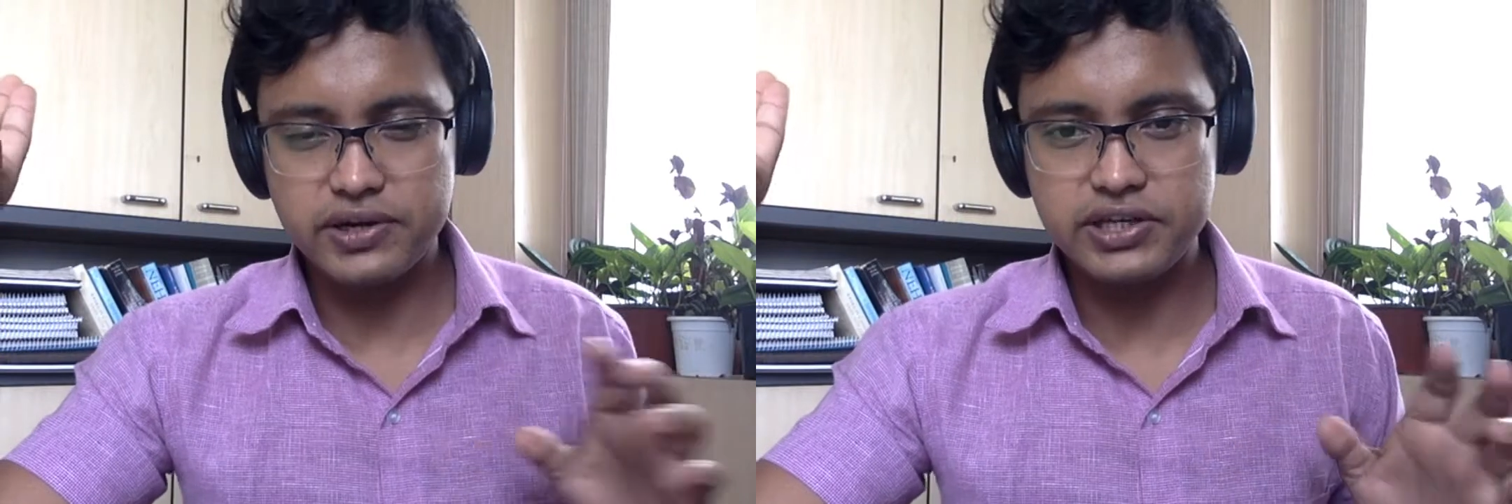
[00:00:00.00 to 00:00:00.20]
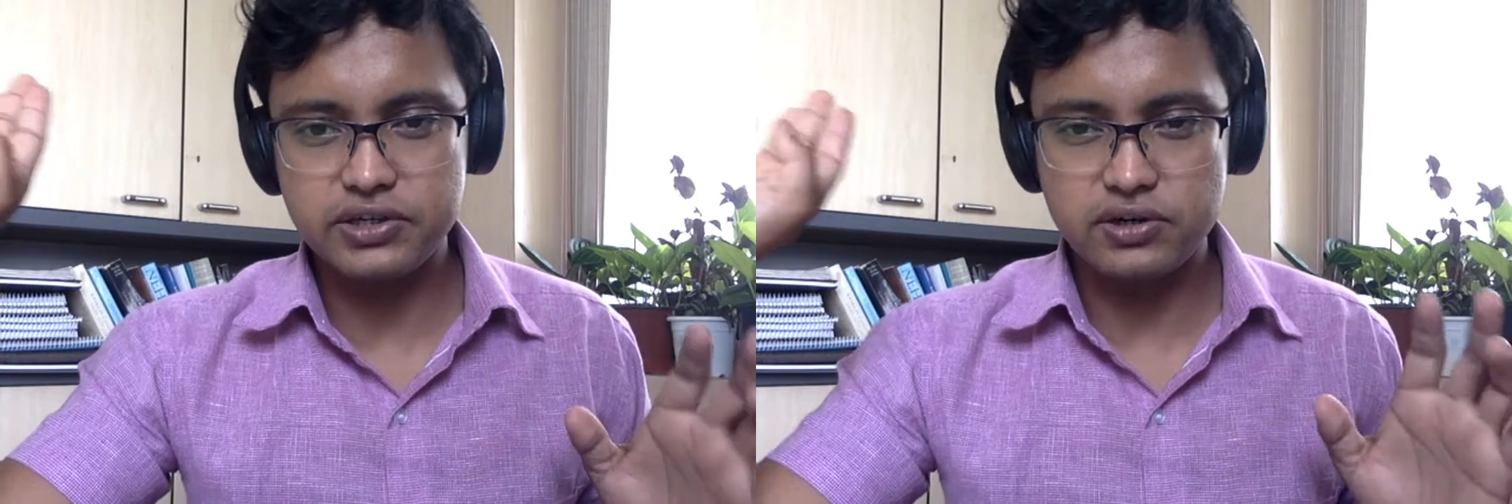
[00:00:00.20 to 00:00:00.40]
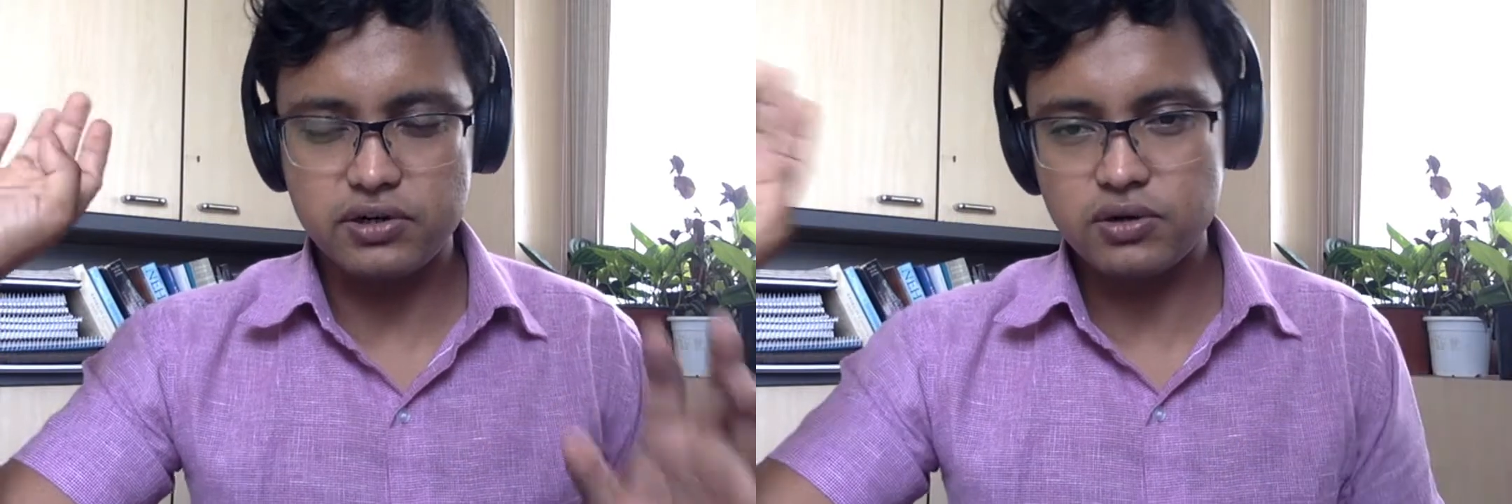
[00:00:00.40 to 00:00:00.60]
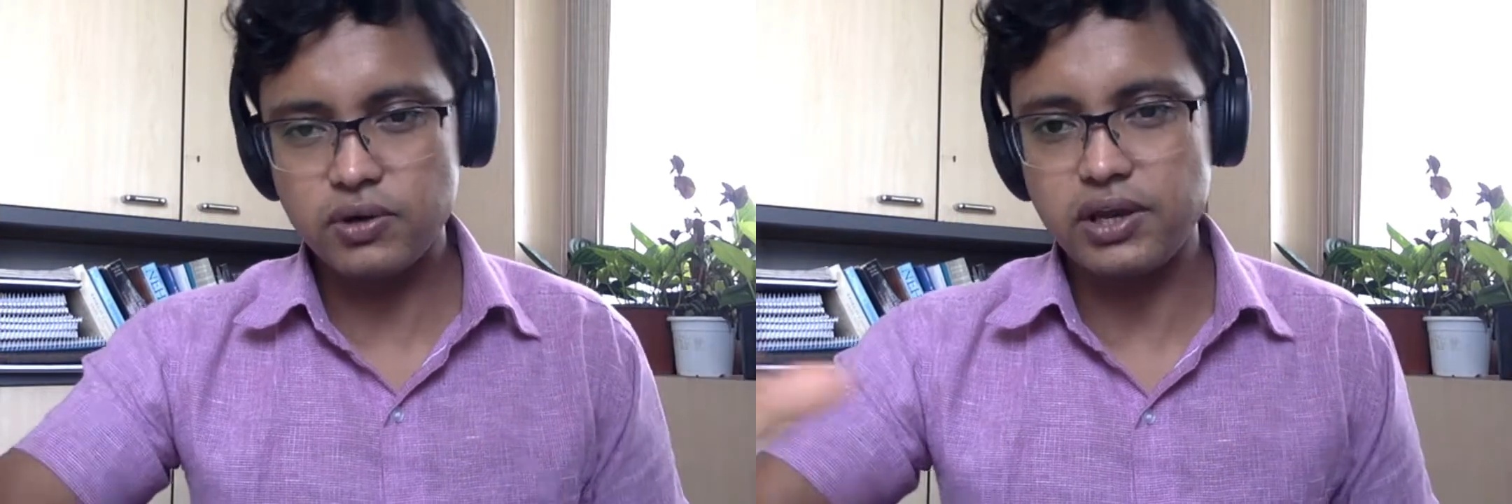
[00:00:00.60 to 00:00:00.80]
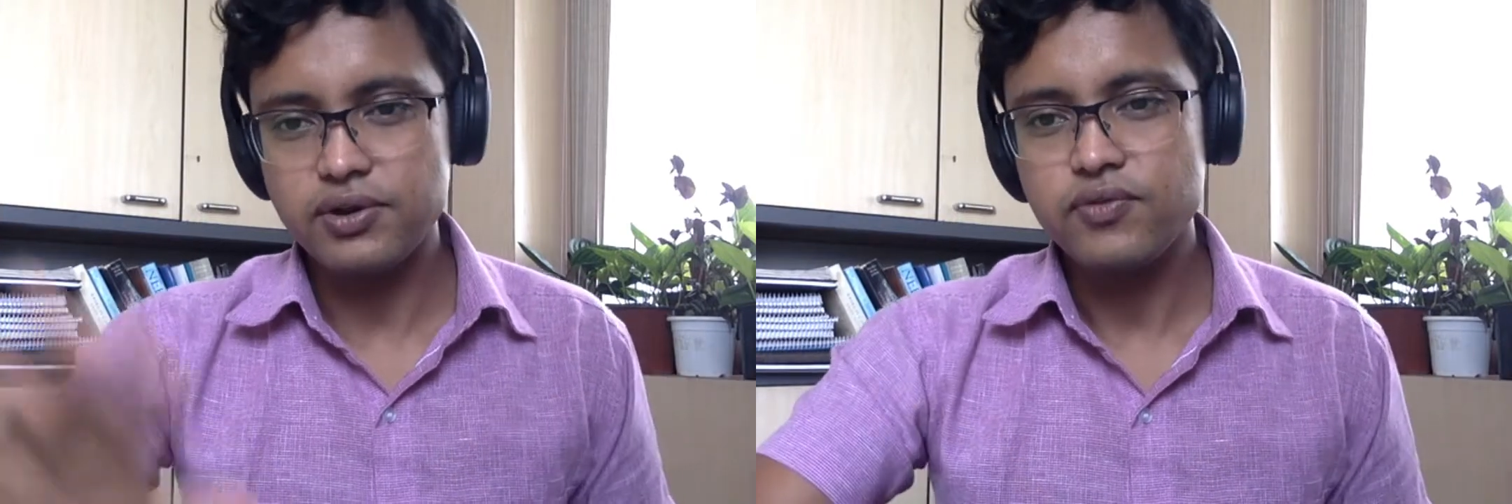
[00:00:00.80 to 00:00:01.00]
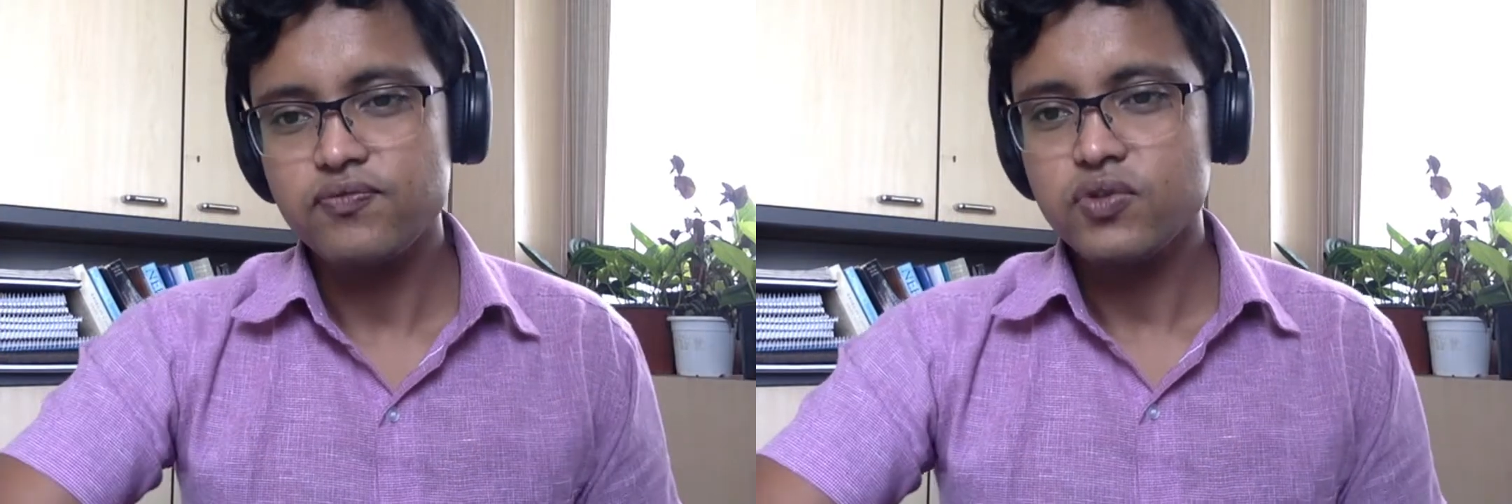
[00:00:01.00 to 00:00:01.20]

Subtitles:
creditor. Okay,